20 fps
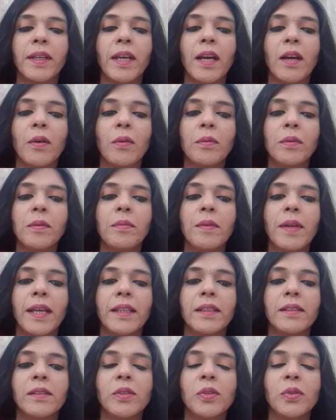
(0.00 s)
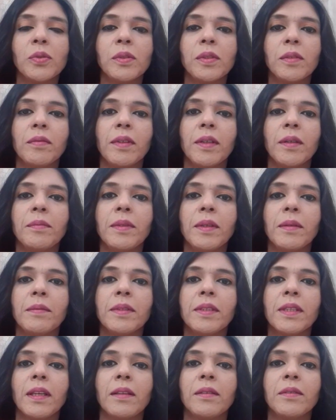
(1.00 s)
how the brands should develop
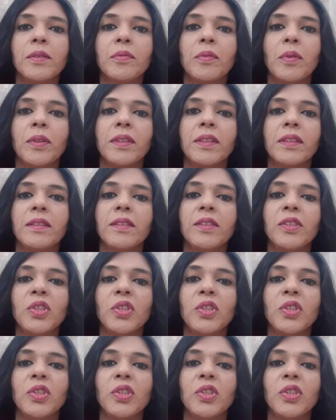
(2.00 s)
themselves for these